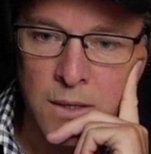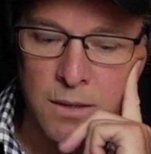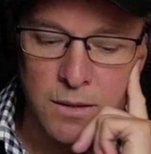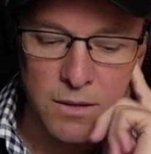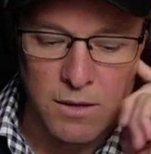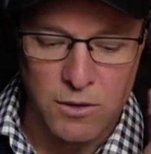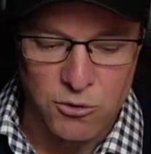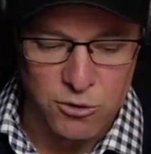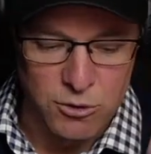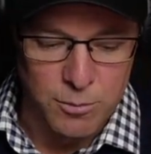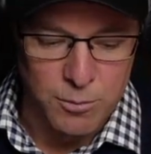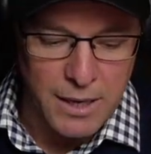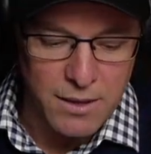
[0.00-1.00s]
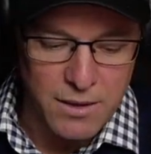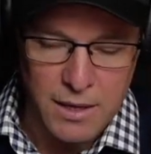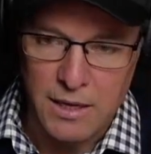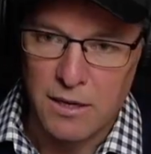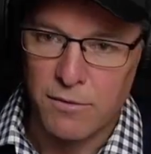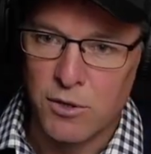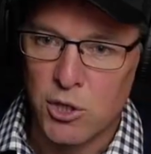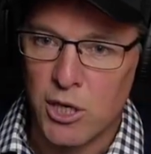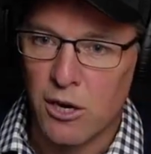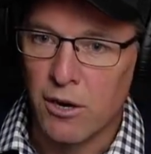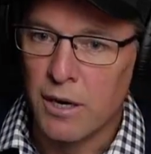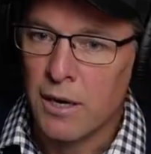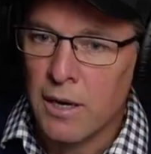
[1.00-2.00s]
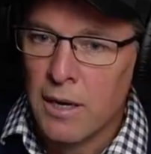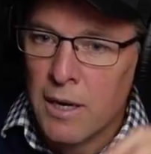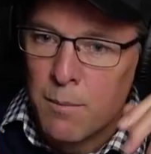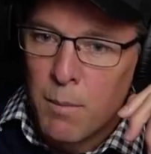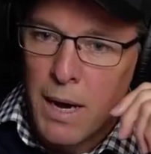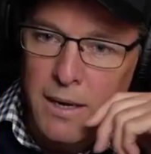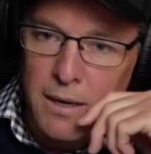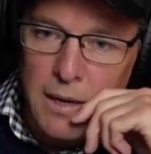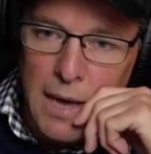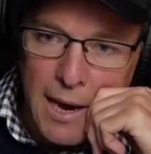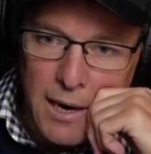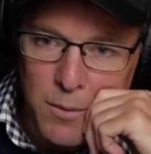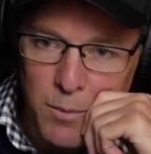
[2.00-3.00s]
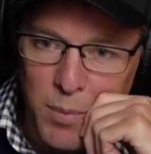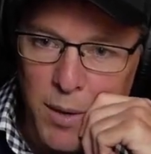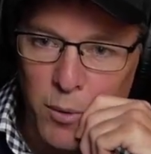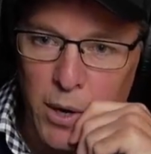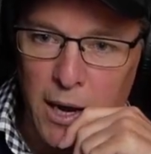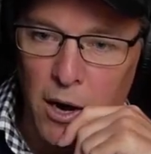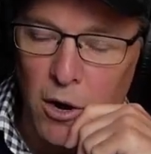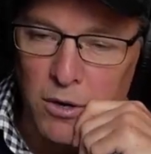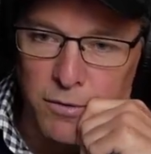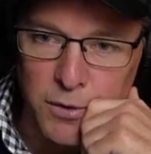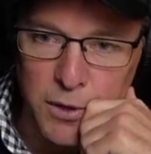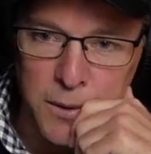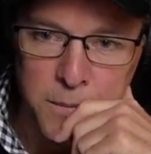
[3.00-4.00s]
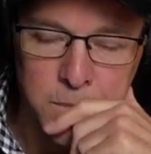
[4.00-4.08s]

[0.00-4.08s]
So true, mate. Thank you for sharing. Mate, how can people get hold of you?